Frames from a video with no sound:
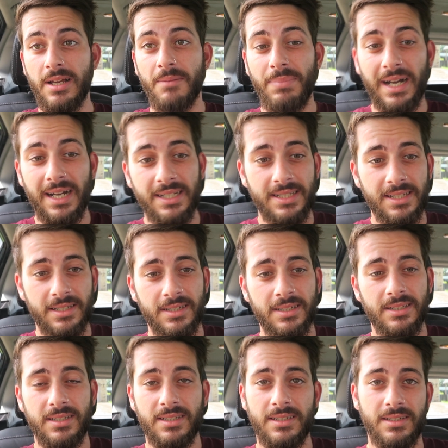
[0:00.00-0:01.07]
But
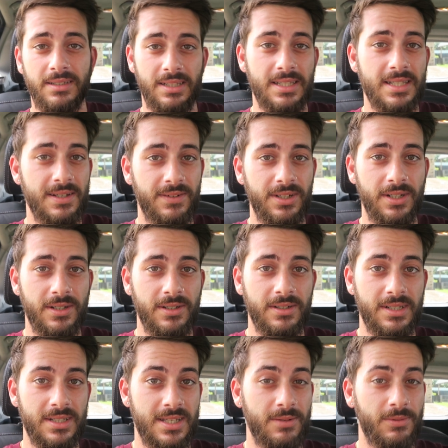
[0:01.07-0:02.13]
let's give it a go
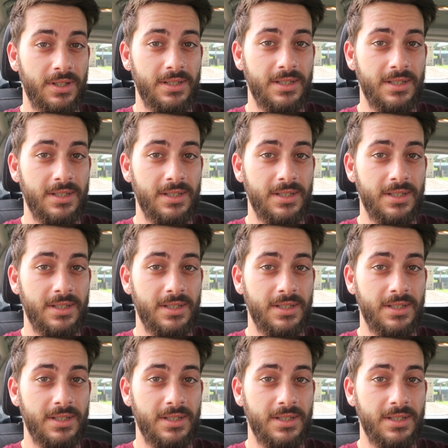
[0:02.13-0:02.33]
and see what it